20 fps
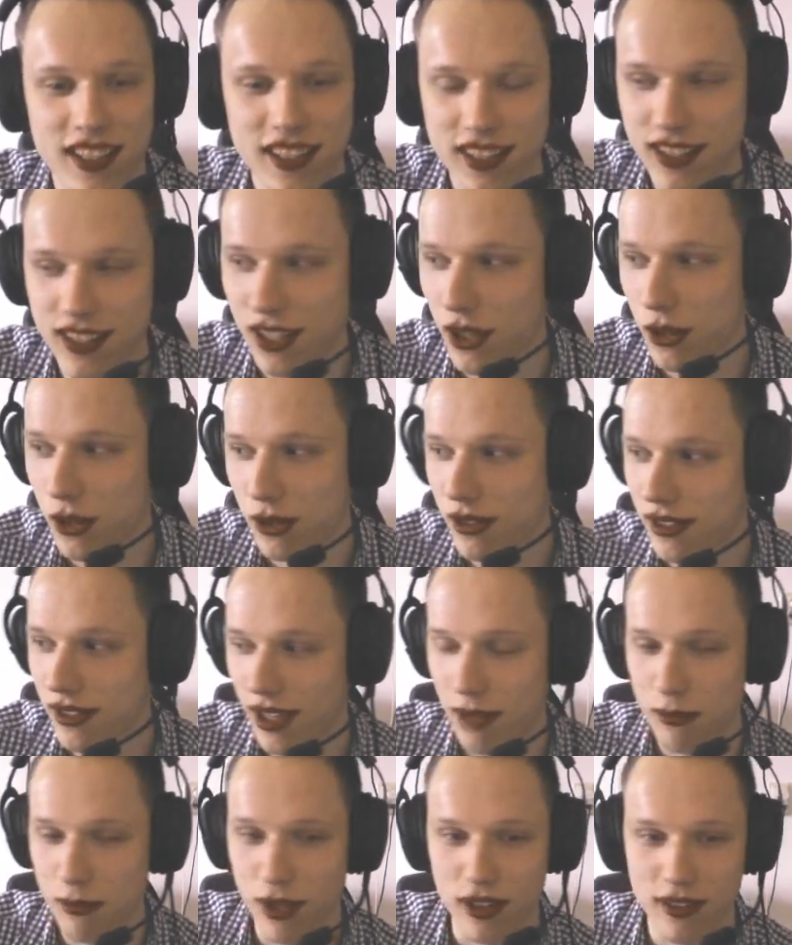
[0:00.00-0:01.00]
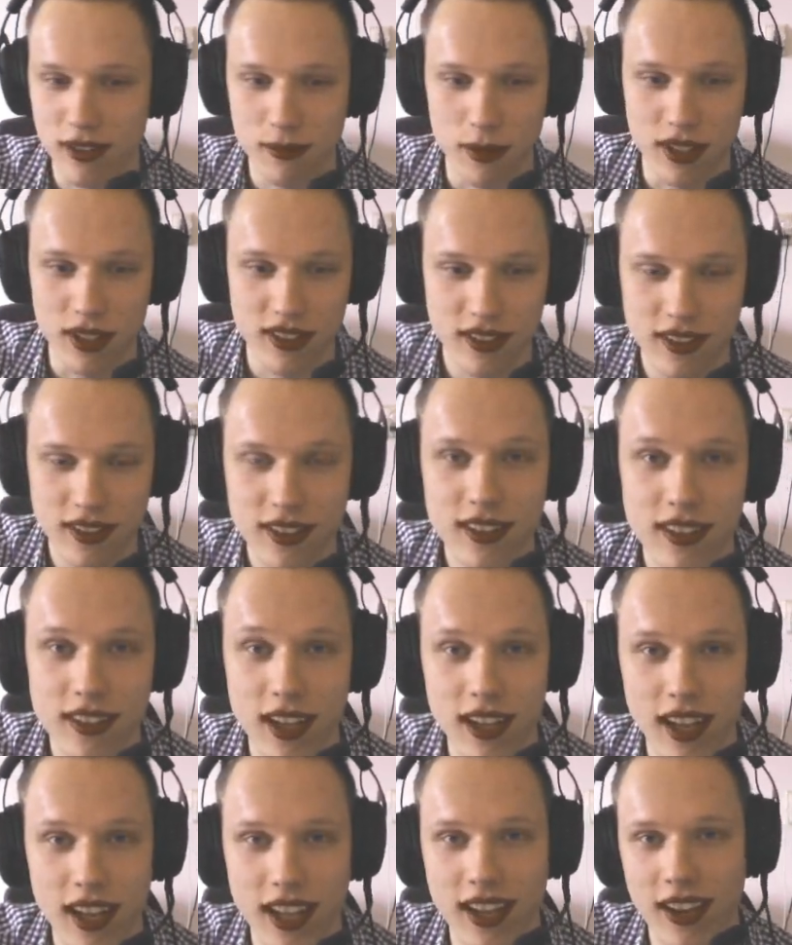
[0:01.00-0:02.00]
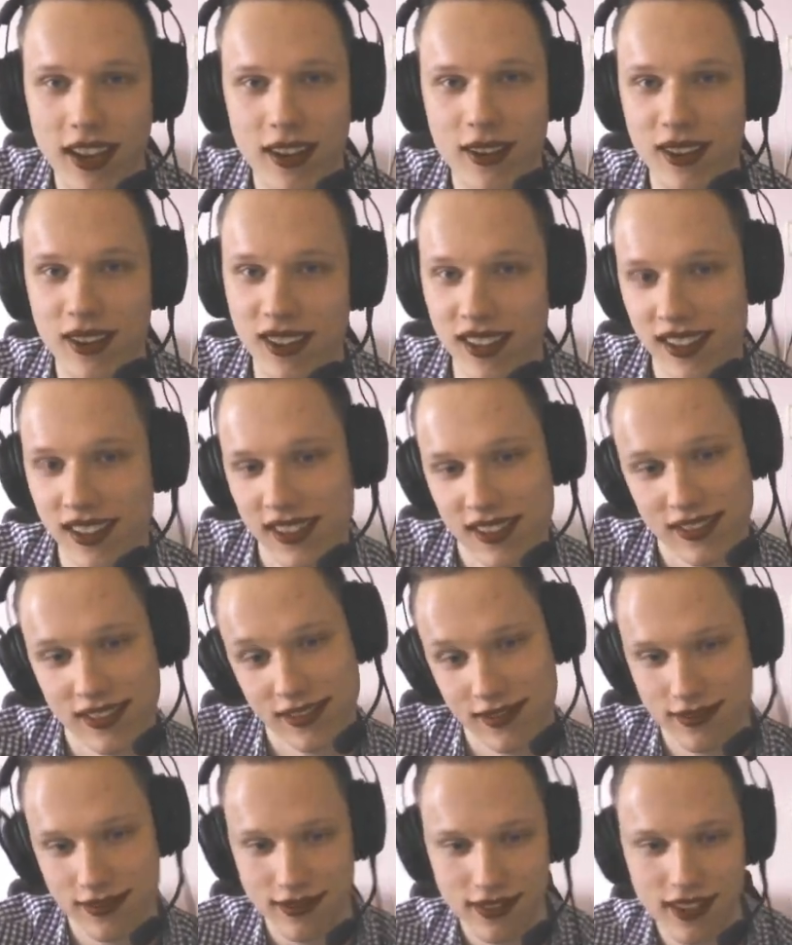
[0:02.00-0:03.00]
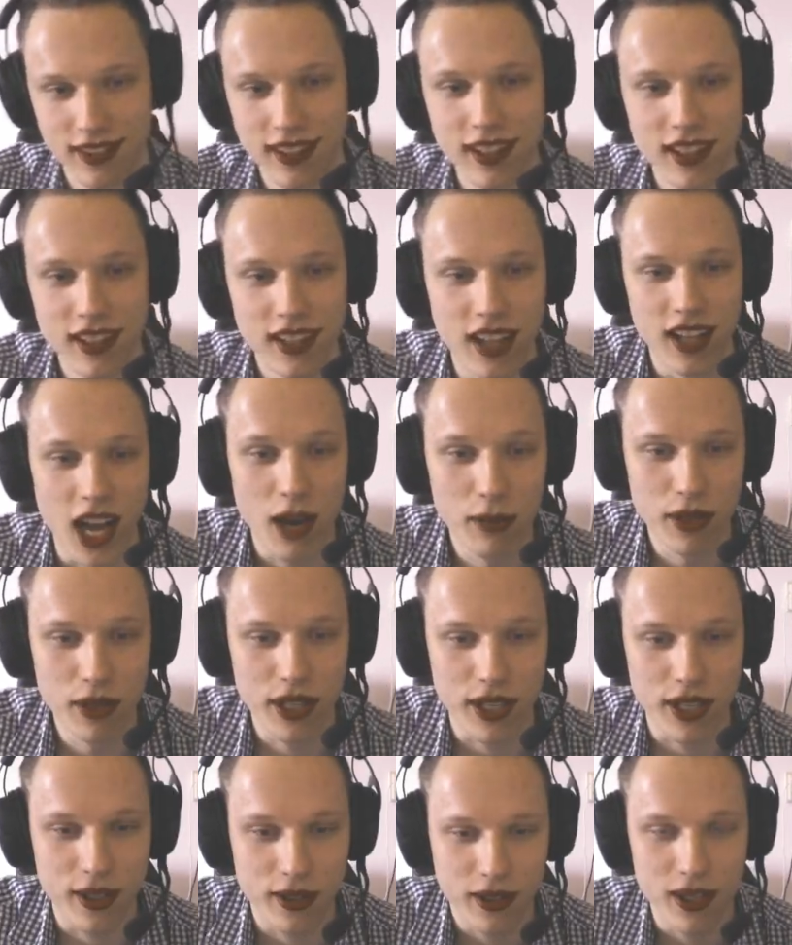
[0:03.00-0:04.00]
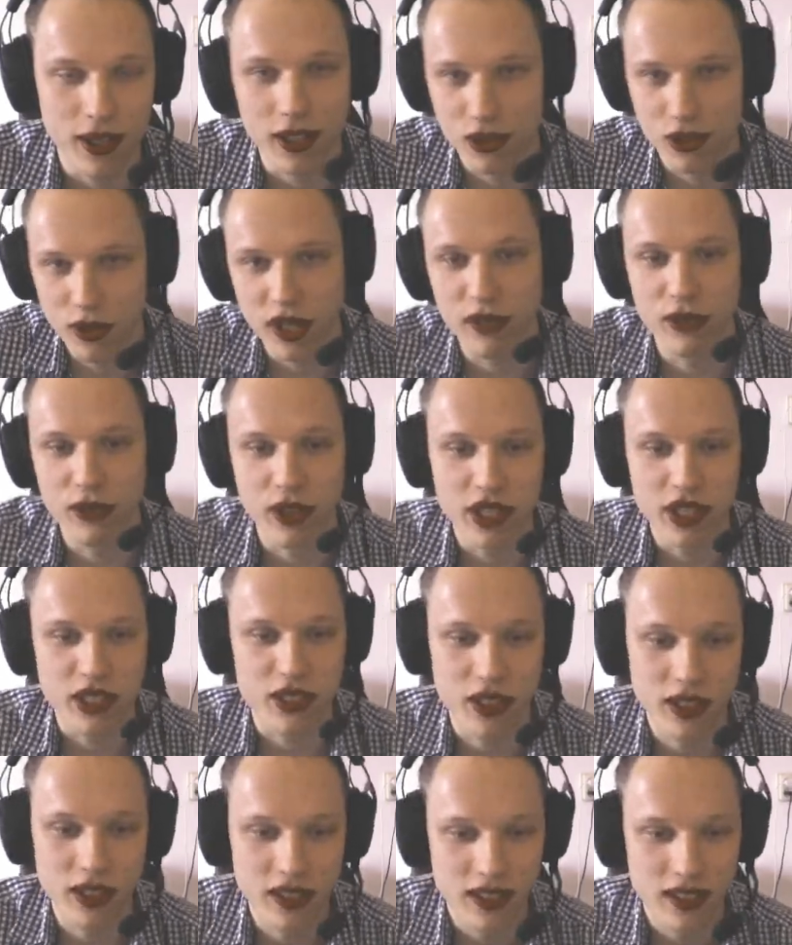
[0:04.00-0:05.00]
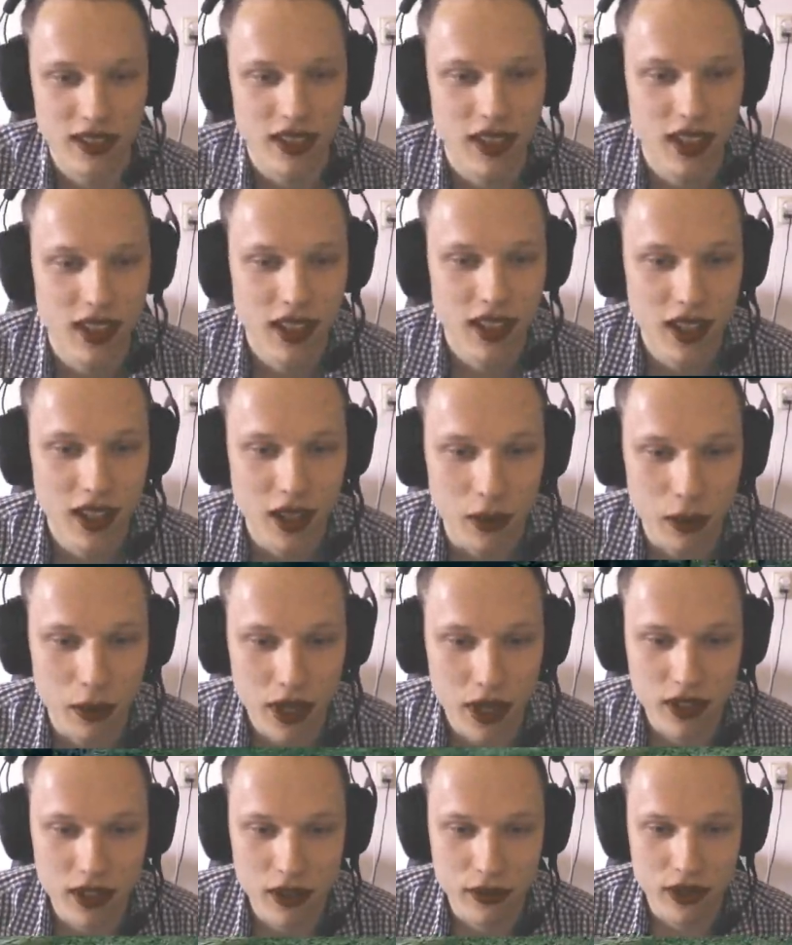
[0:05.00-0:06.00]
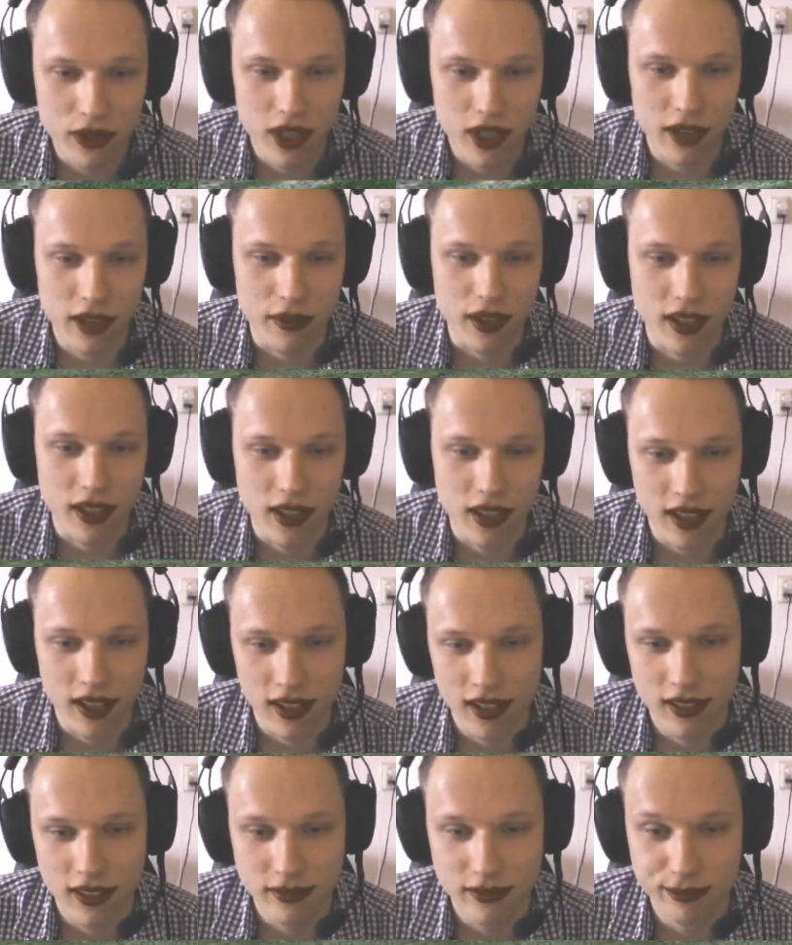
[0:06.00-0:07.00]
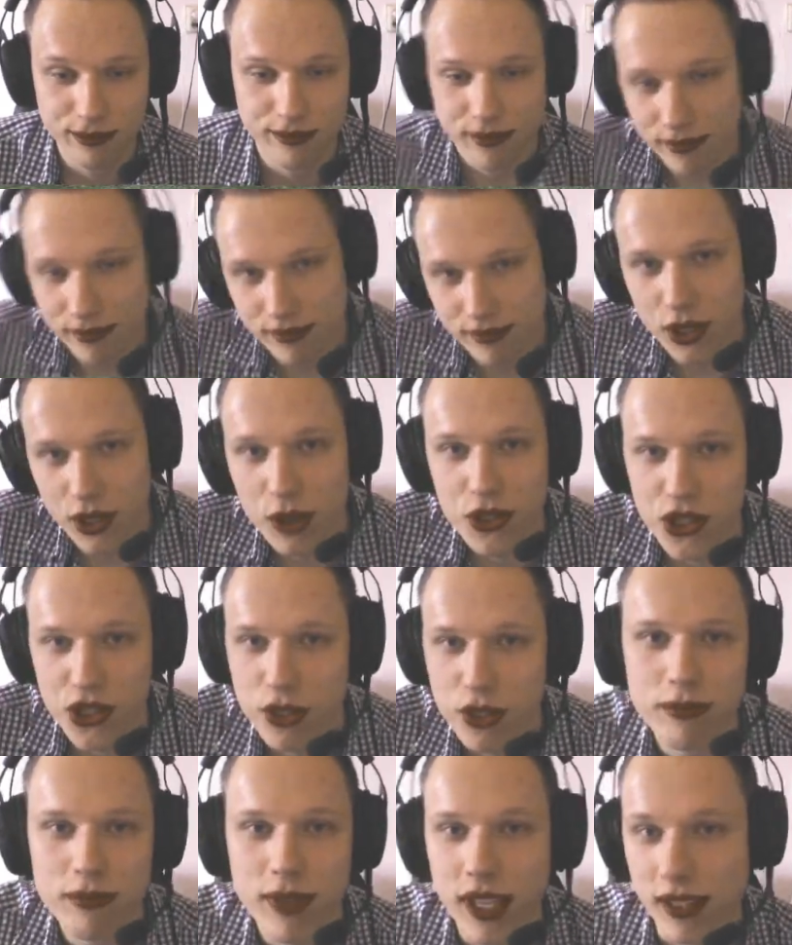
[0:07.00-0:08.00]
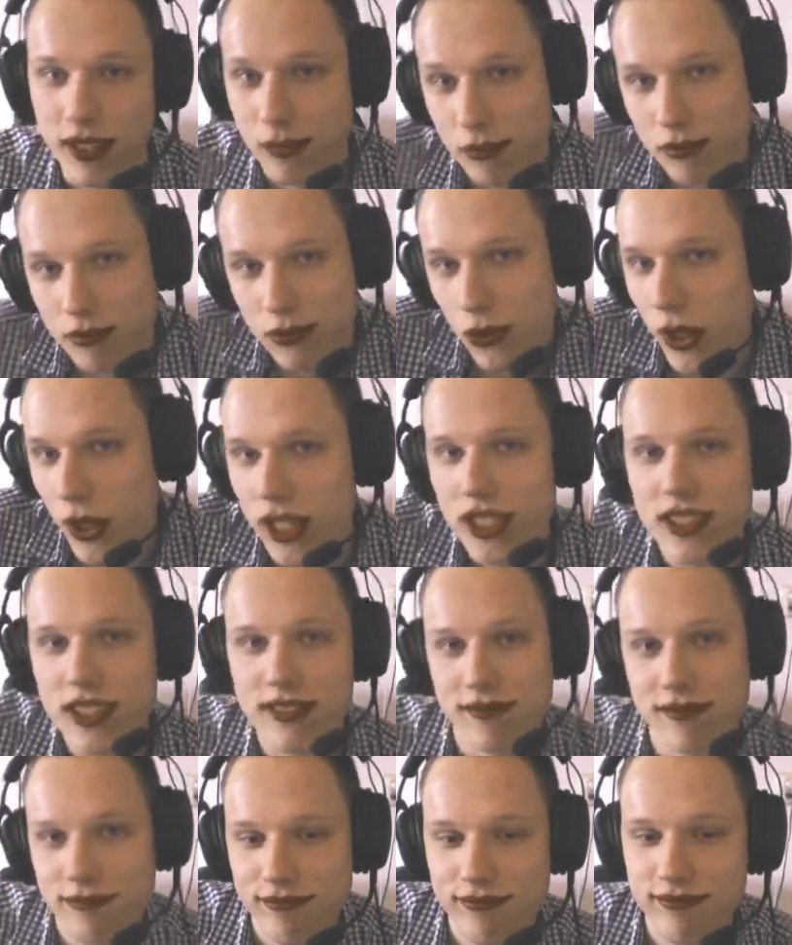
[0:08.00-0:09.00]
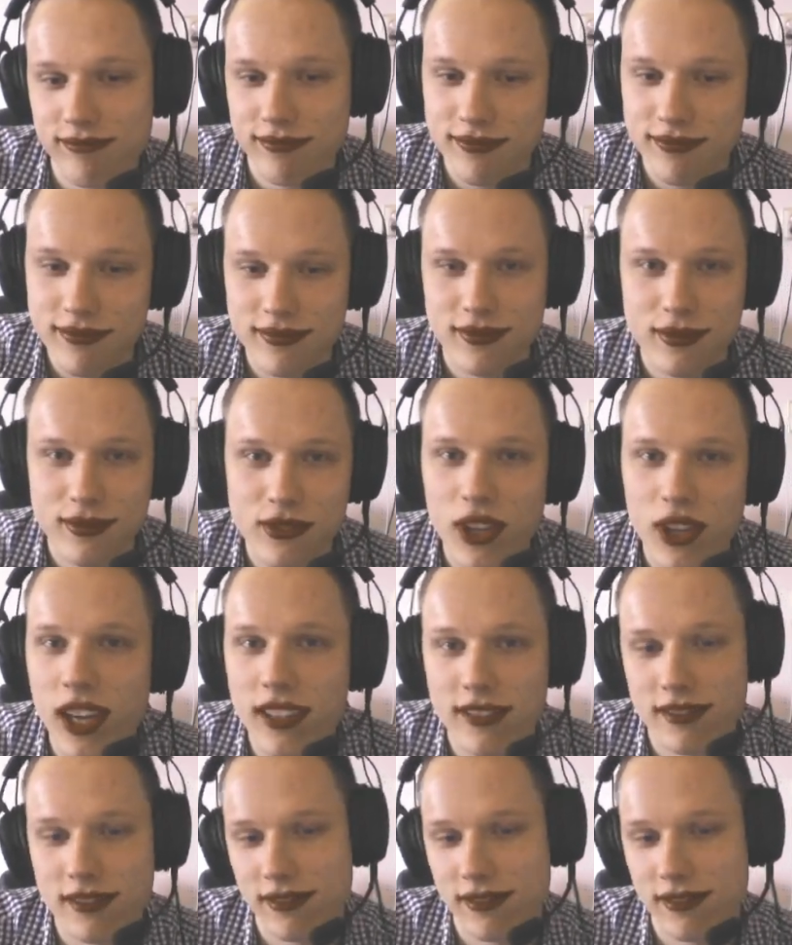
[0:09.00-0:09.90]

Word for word: No, I'm not, but I like alcohol. How old are you? I'm uh, 24 years old. What do you do for a living? Uh, YouTube and Twitch? Right?